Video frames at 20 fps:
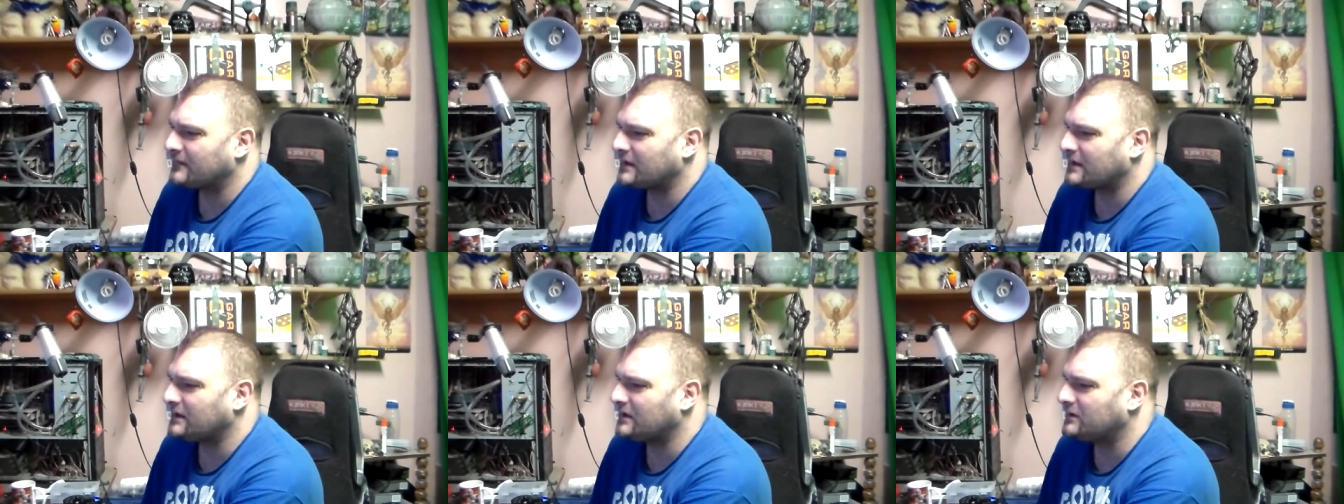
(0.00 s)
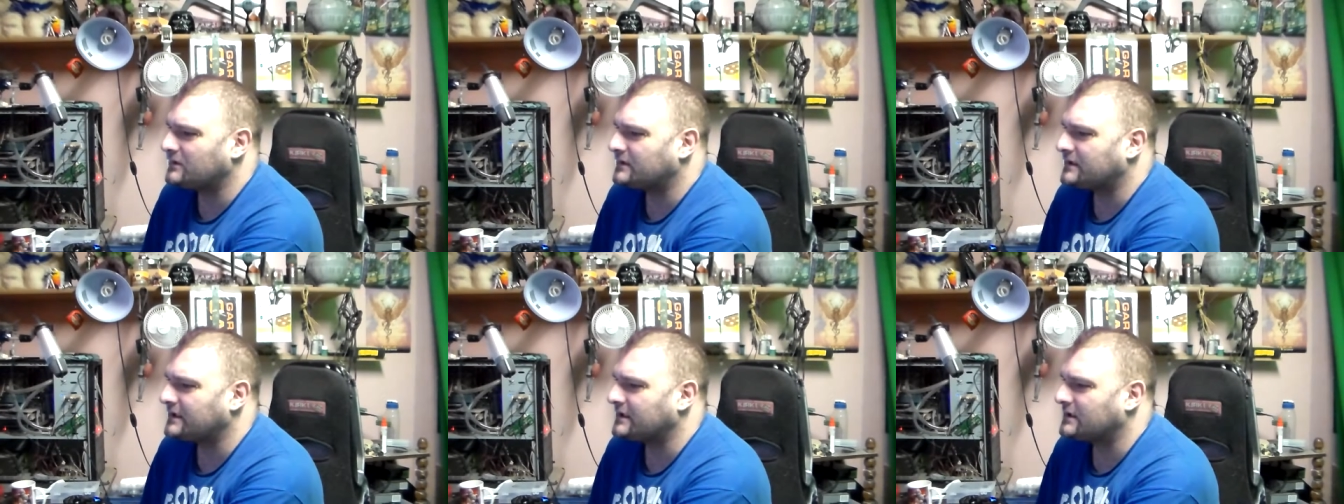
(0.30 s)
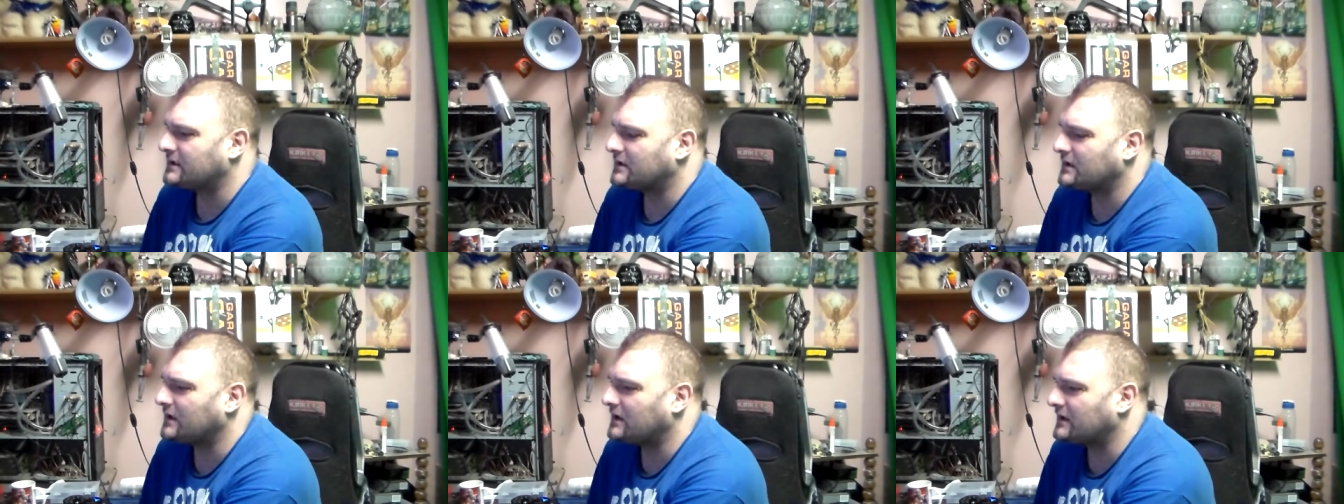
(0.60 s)
oh dear
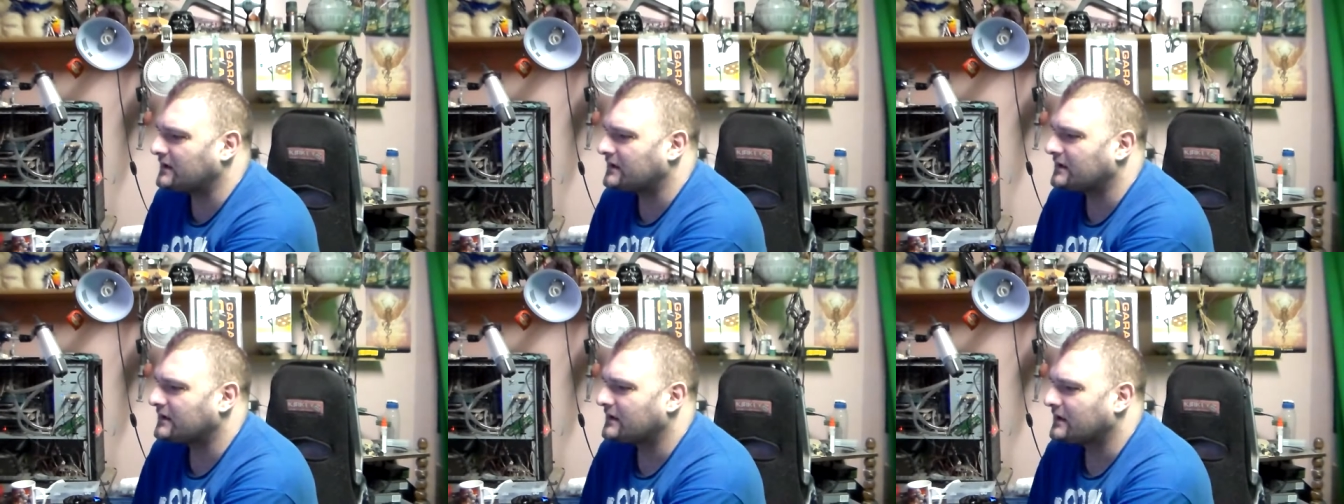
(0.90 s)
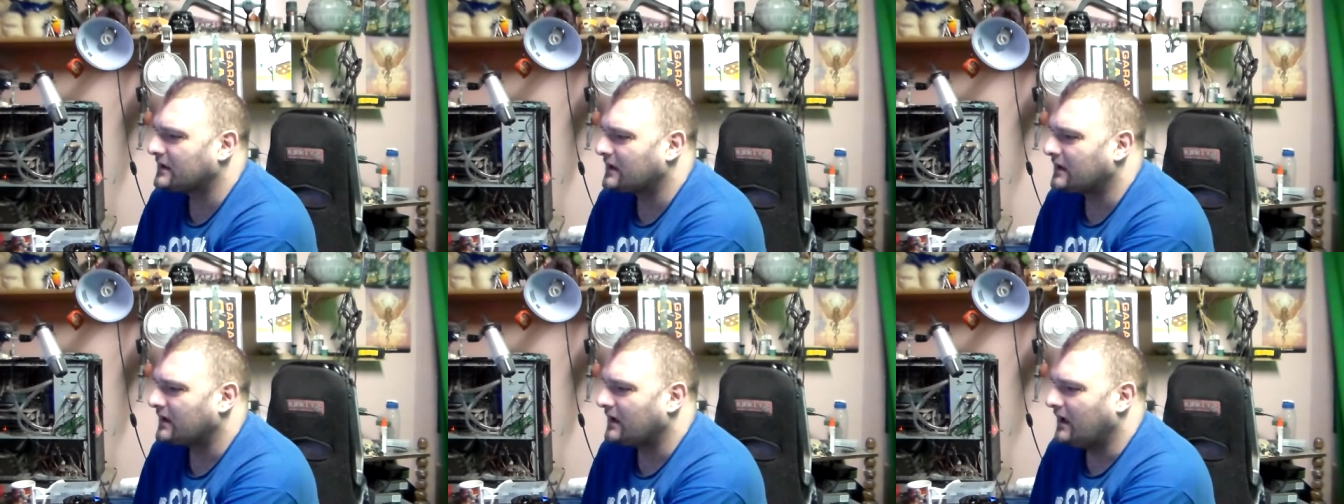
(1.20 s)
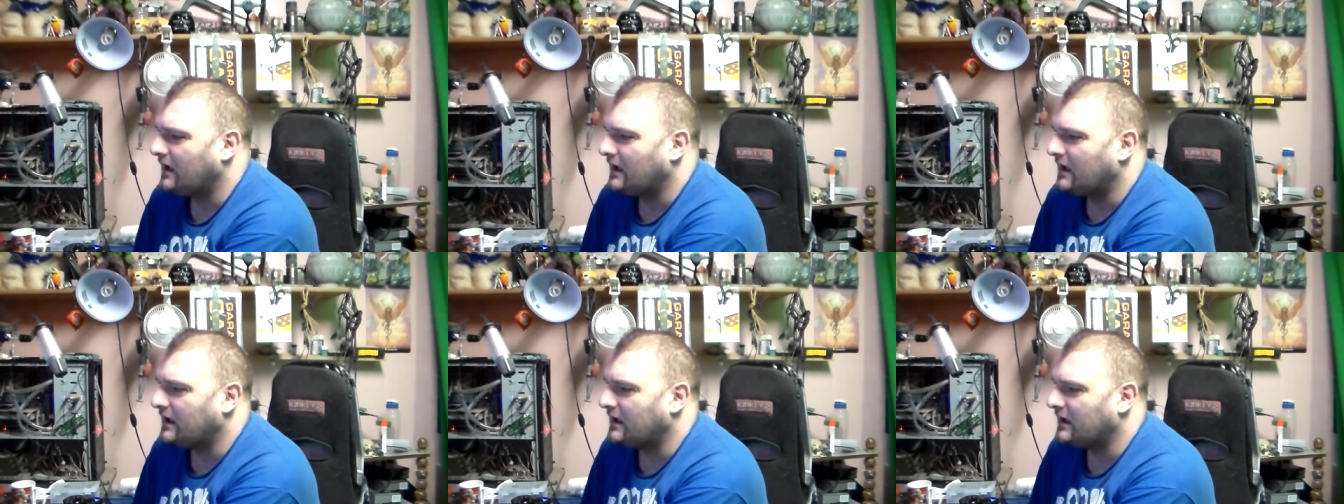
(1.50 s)
God,
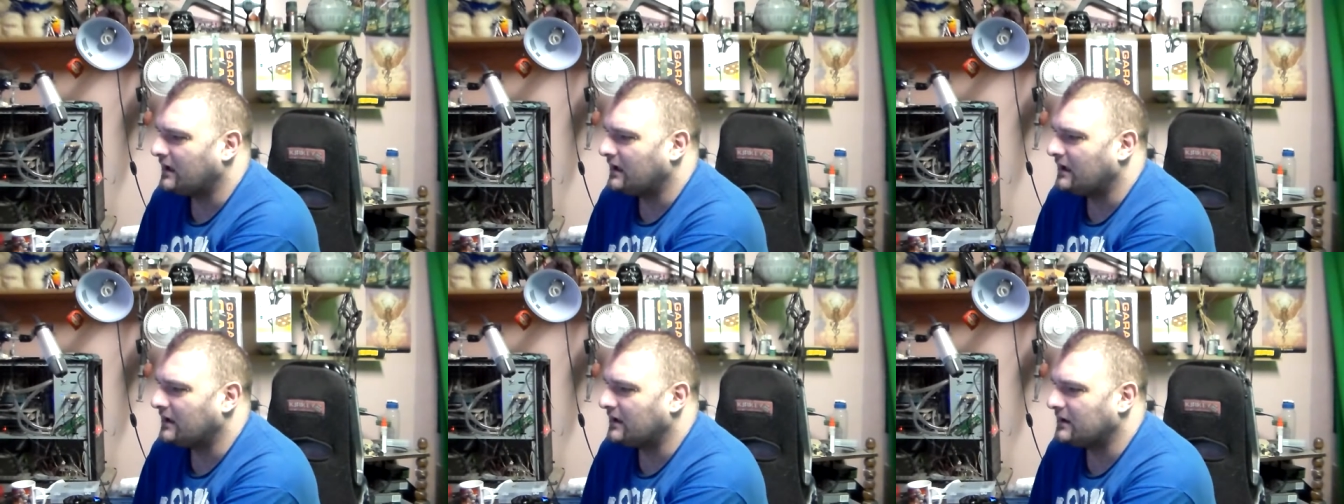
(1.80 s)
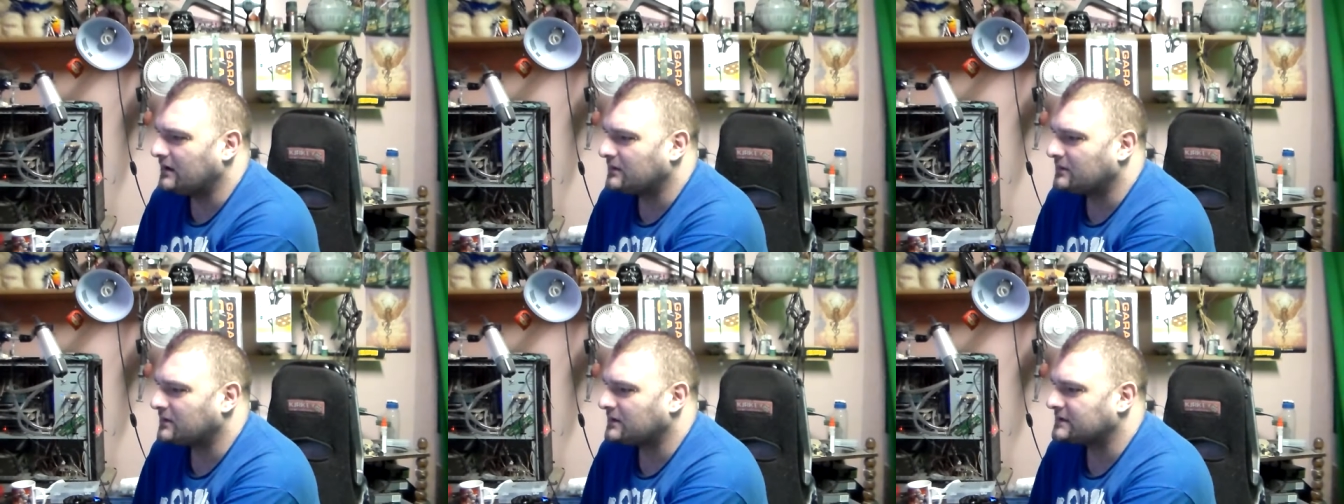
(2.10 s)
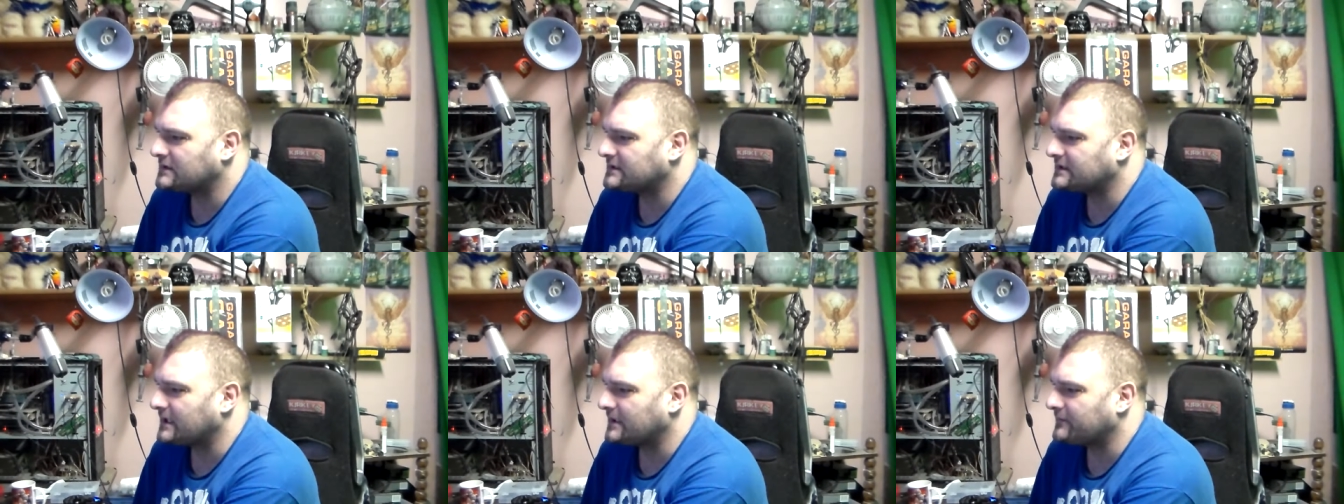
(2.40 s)
uh,
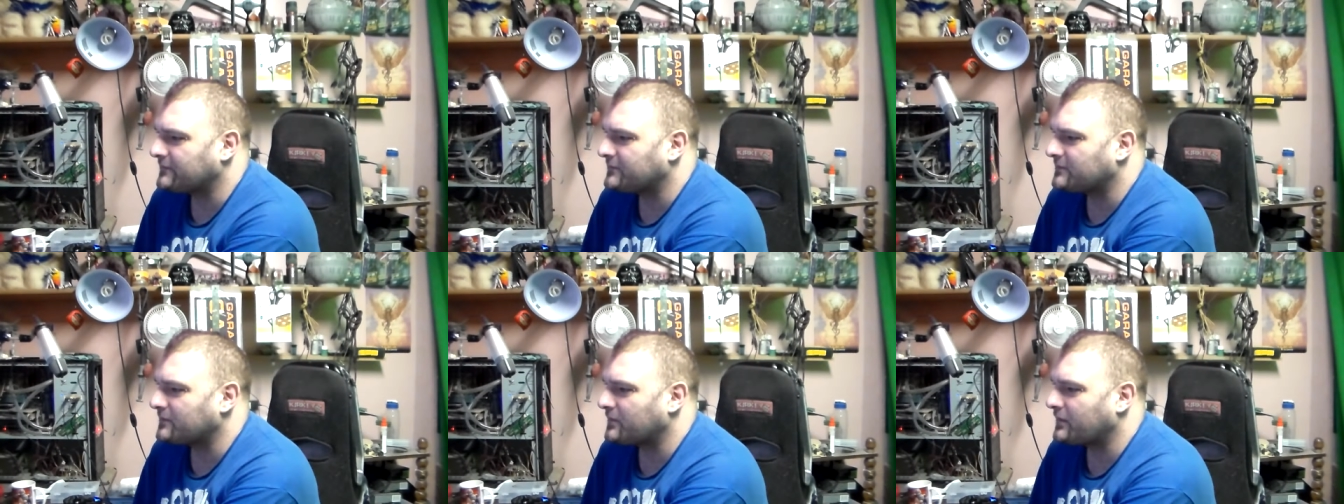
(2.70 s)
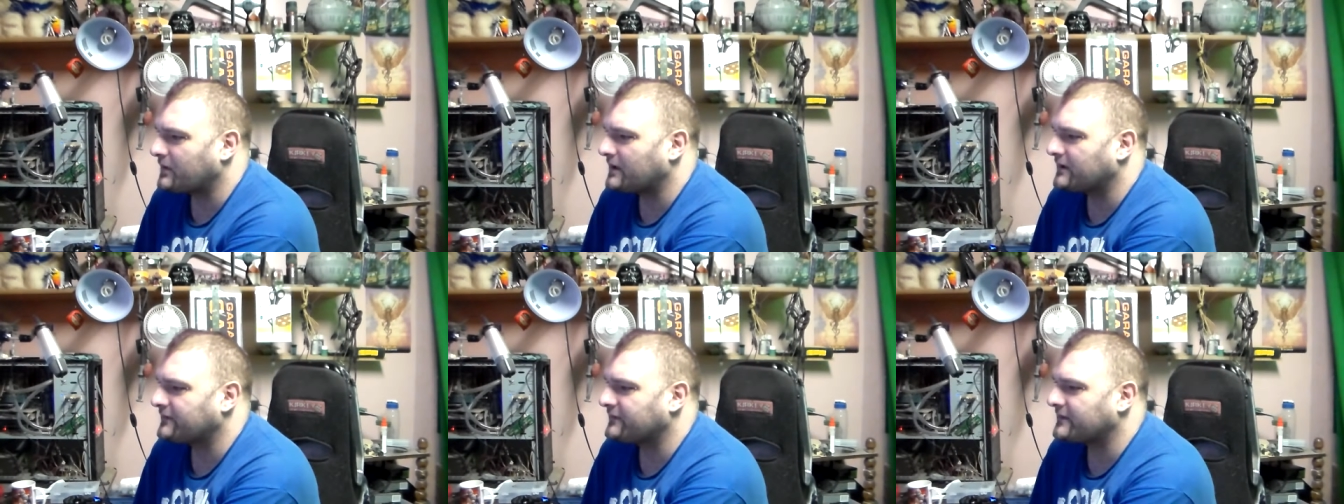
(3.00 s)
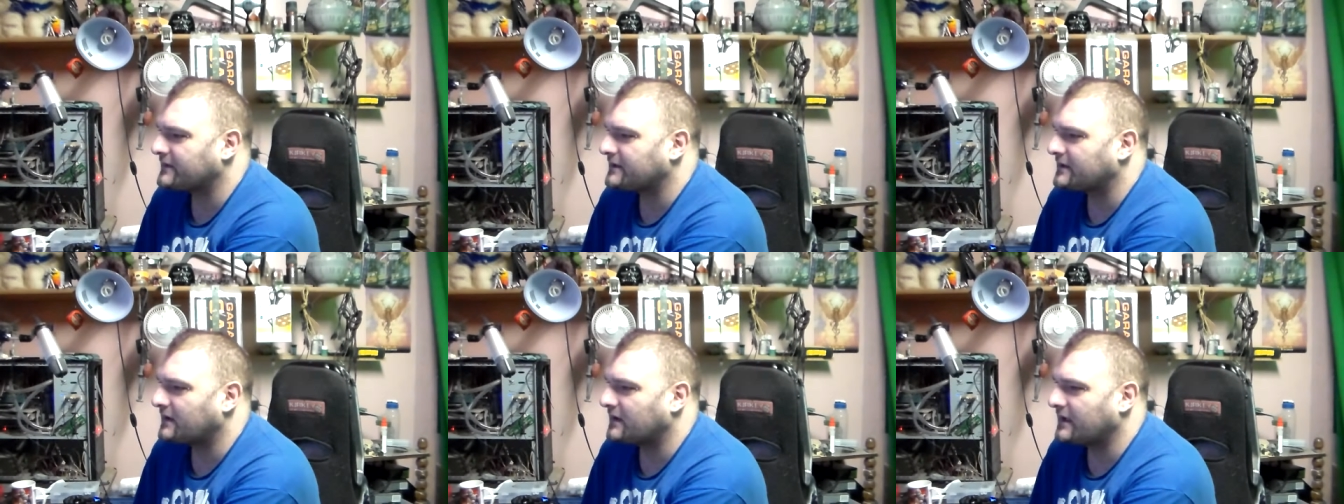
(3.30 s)
what's his name from Prayer for
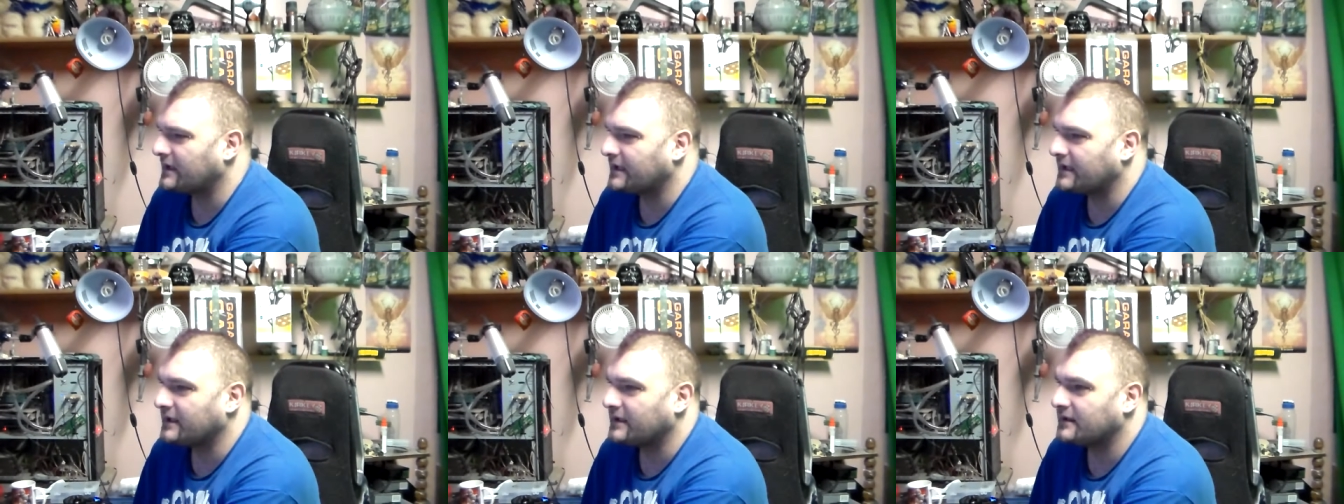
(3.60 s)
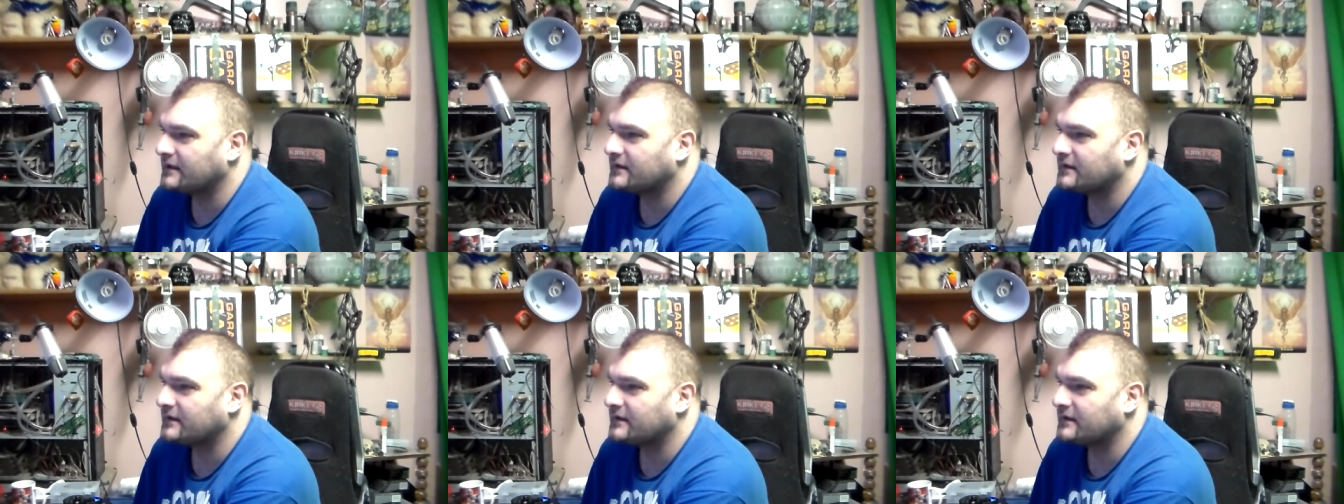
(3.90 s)
the Dying?